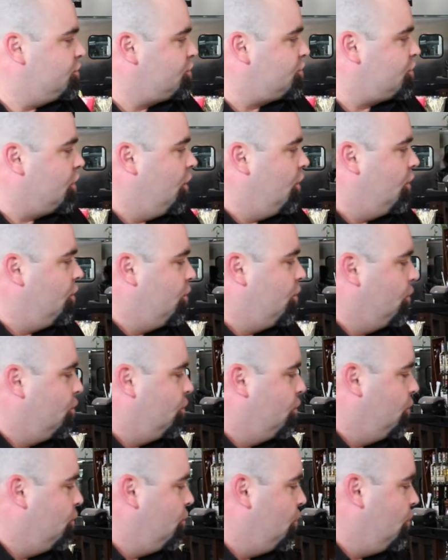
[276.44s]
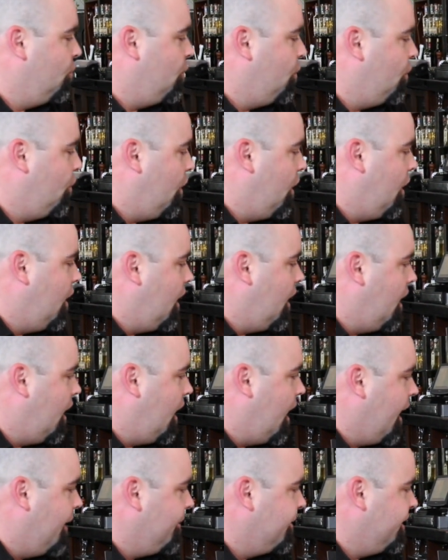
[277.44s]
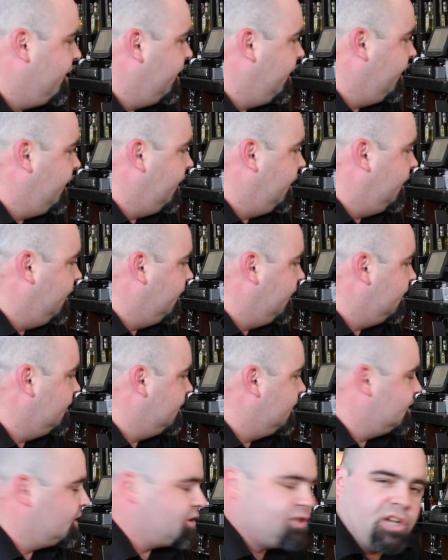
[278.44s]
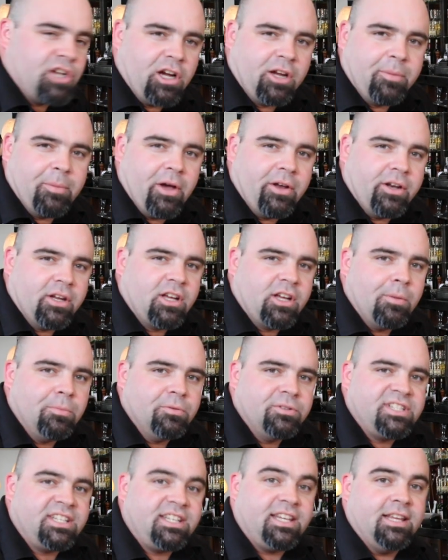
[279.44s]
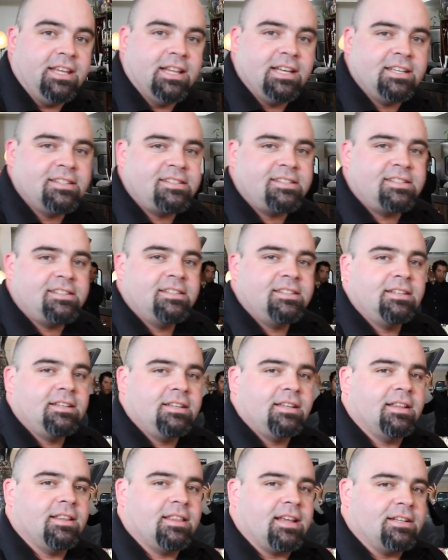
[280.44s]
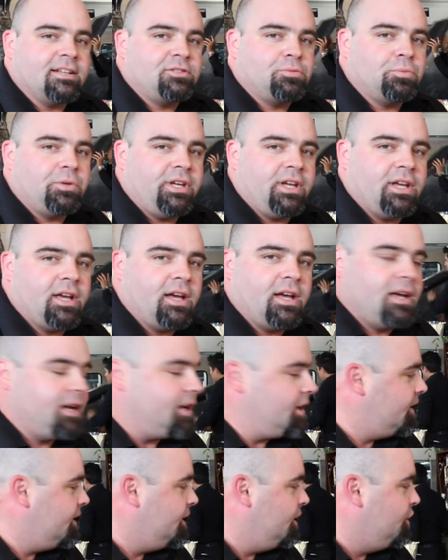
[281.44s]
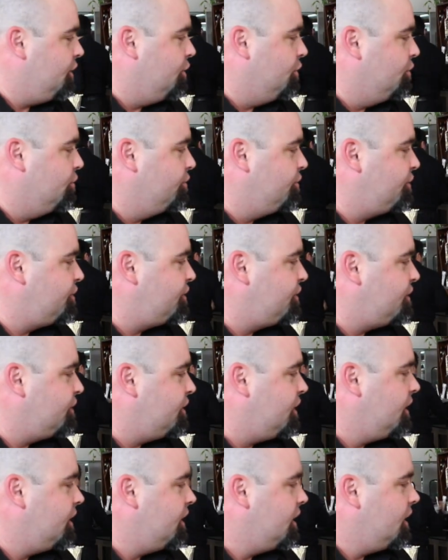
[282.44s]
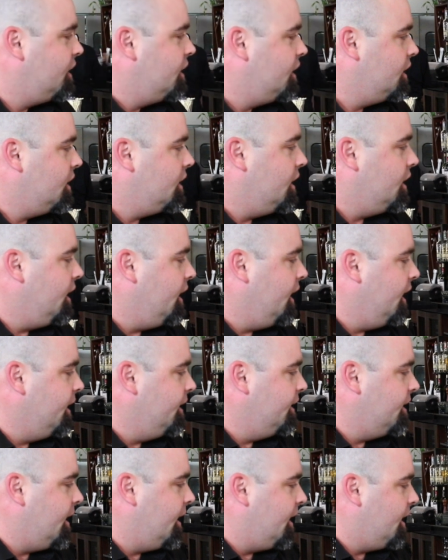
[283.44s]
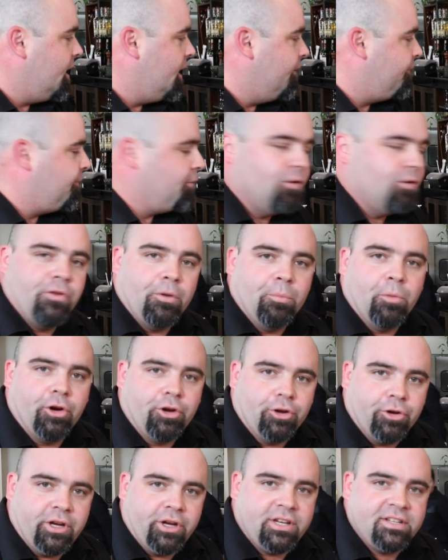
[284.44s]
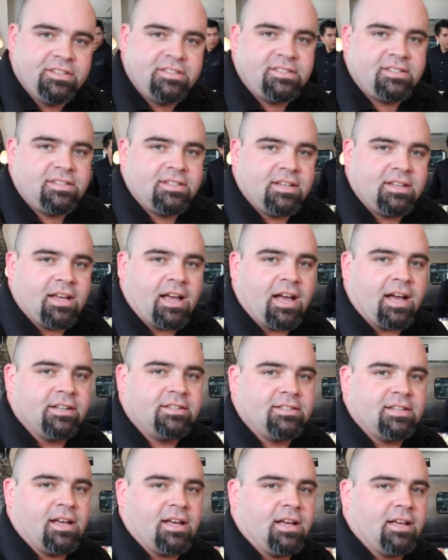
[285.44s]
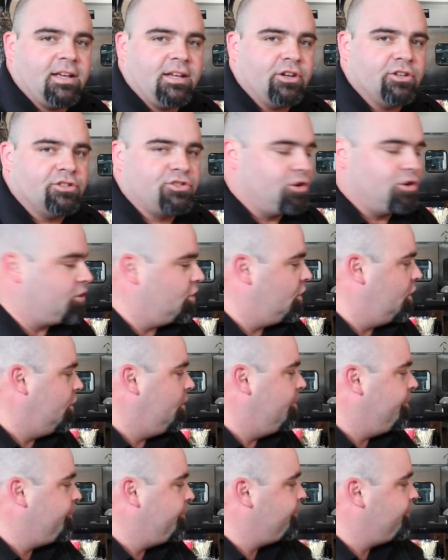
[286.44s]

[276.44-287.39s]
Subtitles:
So I'm going to talk about a couple tequilas that we use in a few of our margaritas here at Zocalo.